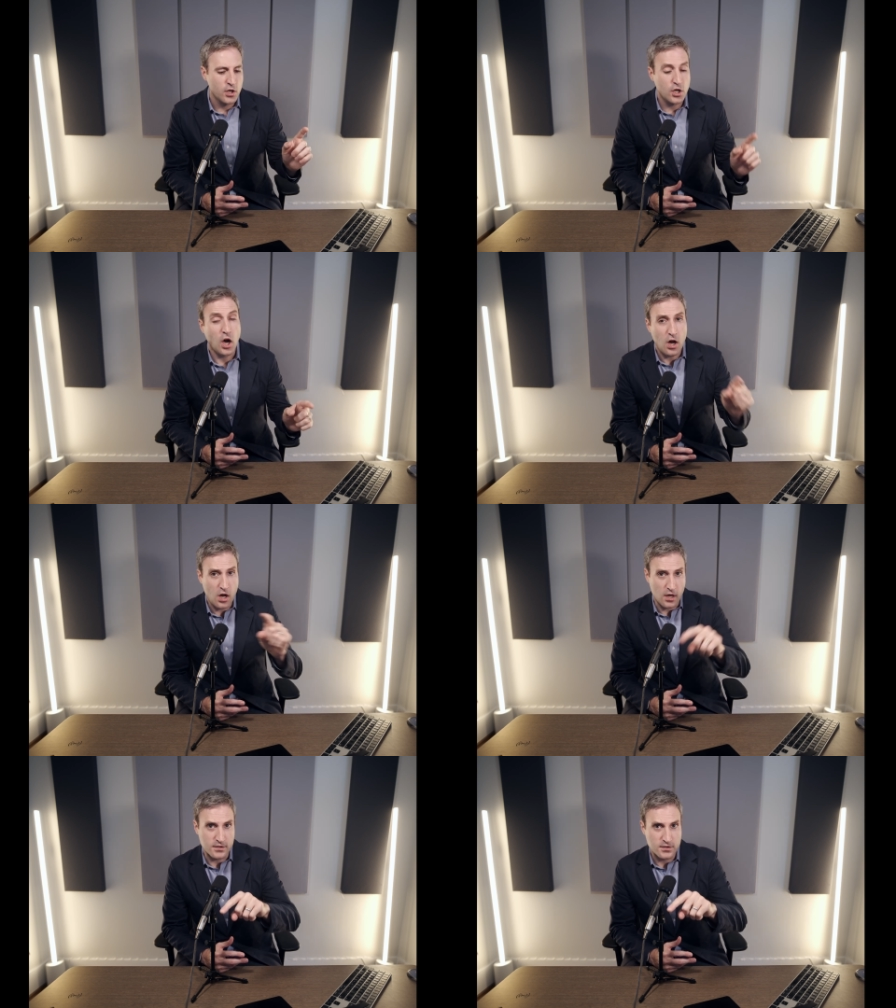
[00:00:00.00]

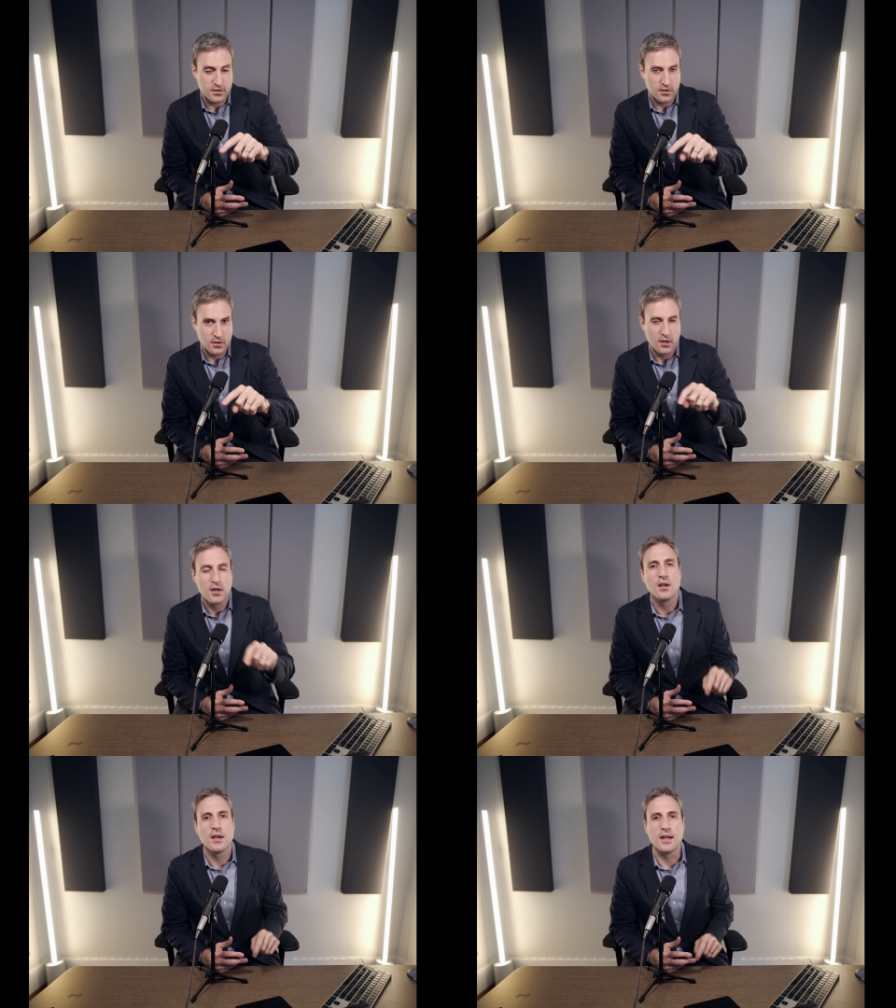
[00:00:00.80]
caused
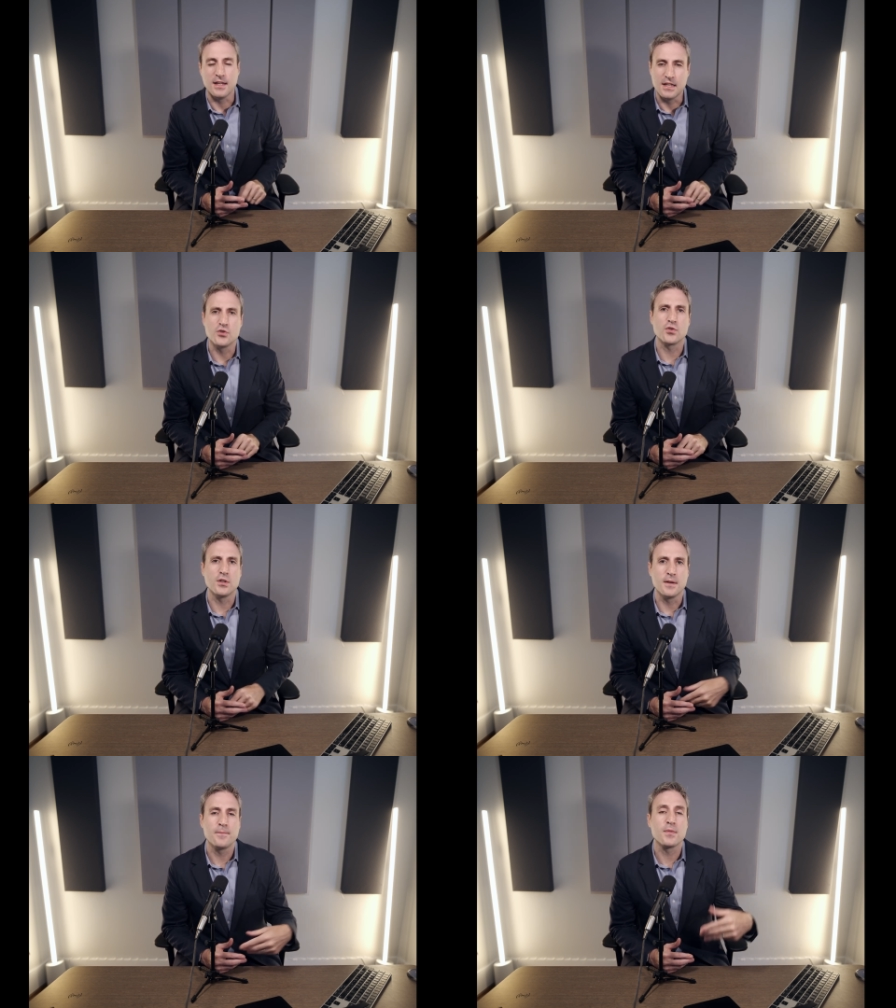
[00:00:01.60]
an
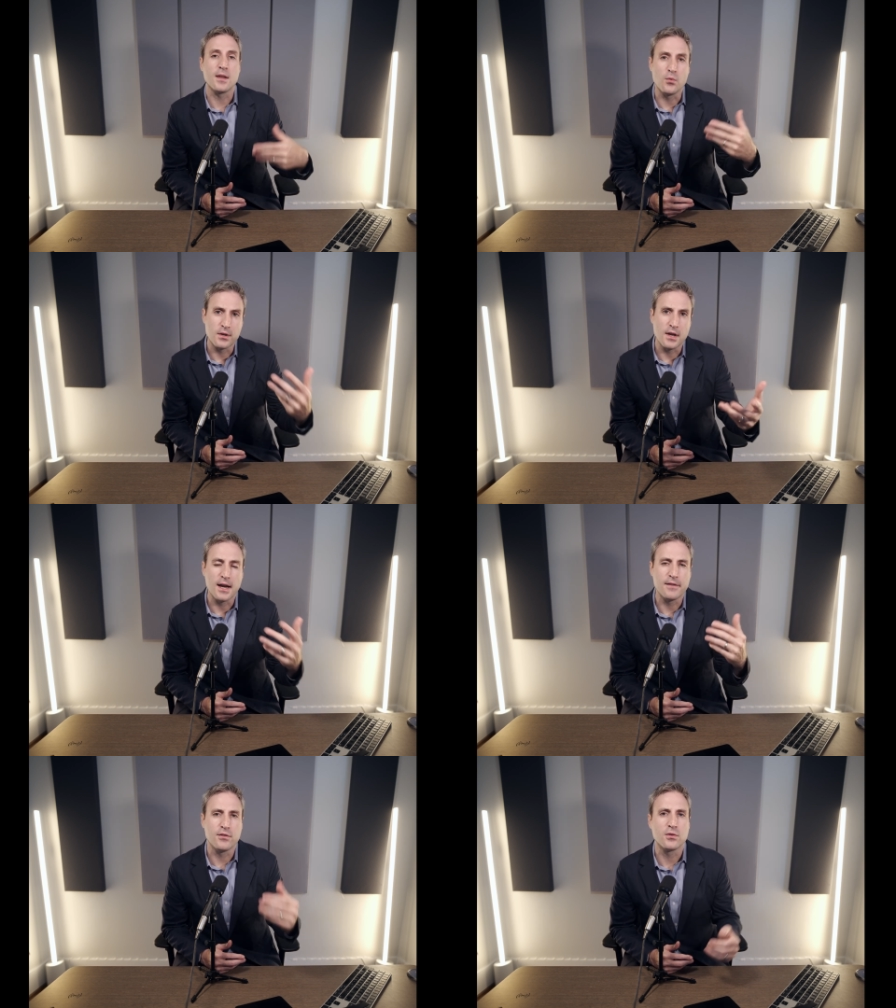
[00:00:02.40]
injury that would not
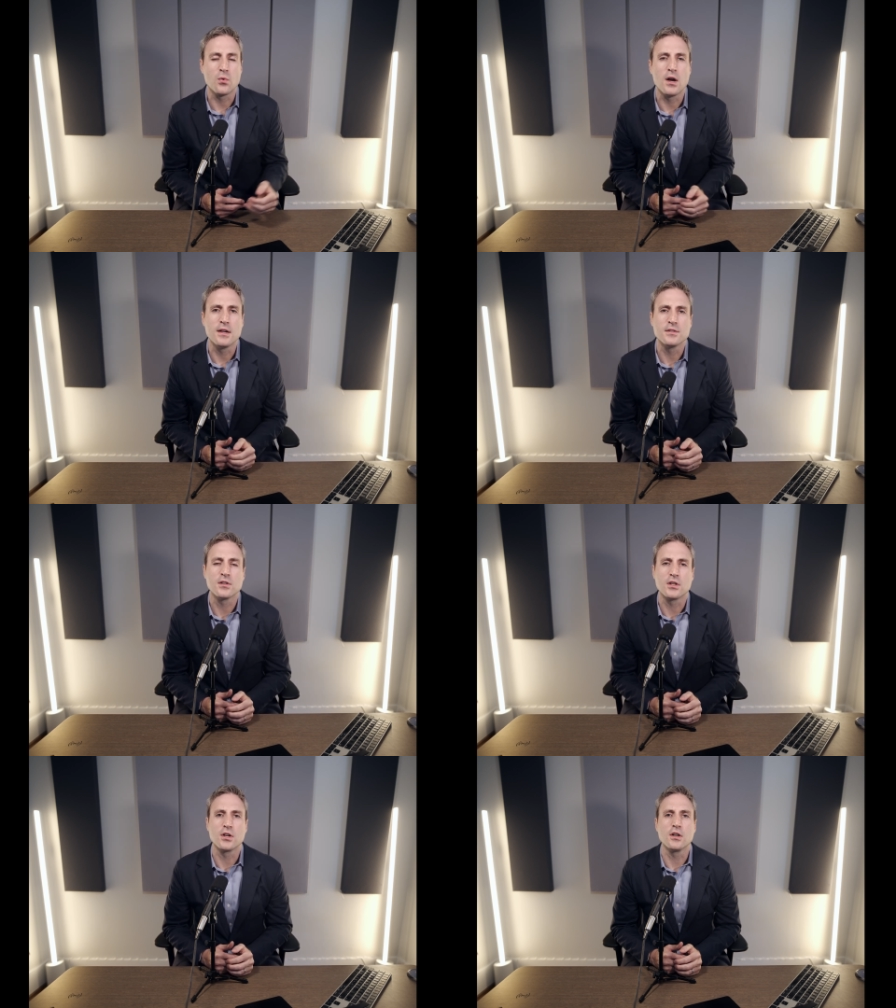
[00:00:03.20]
have otherwise
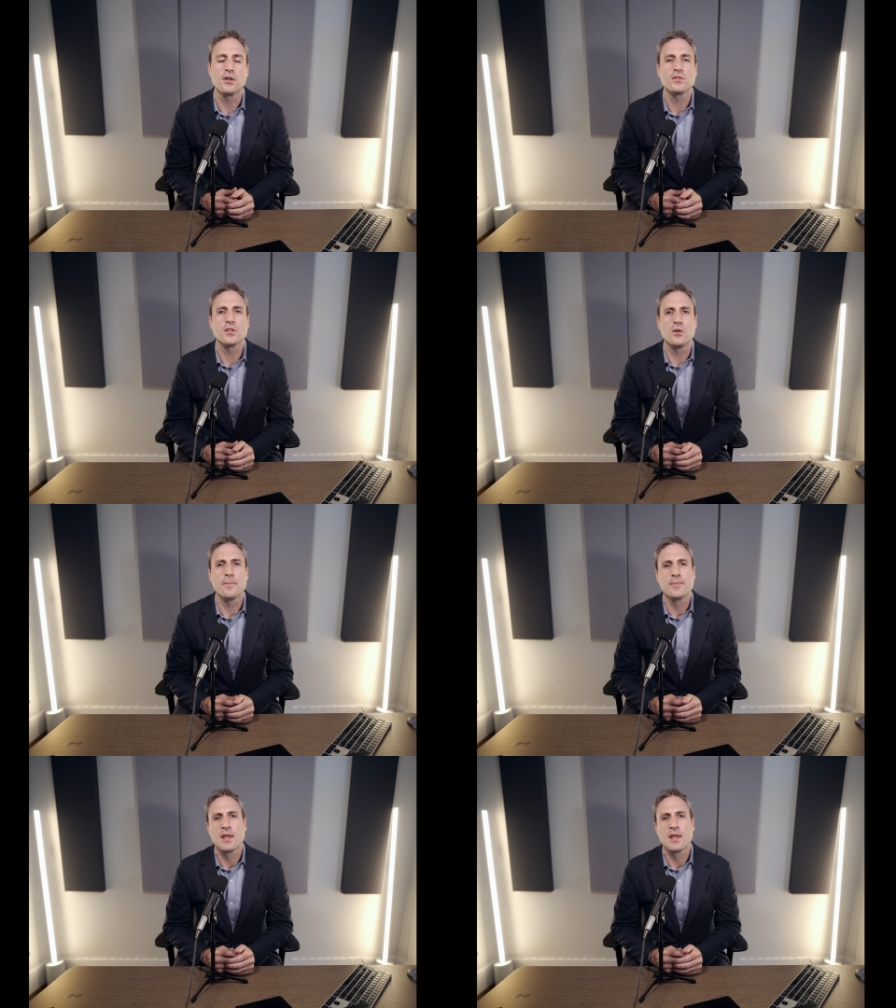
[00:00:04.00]
occurred. So,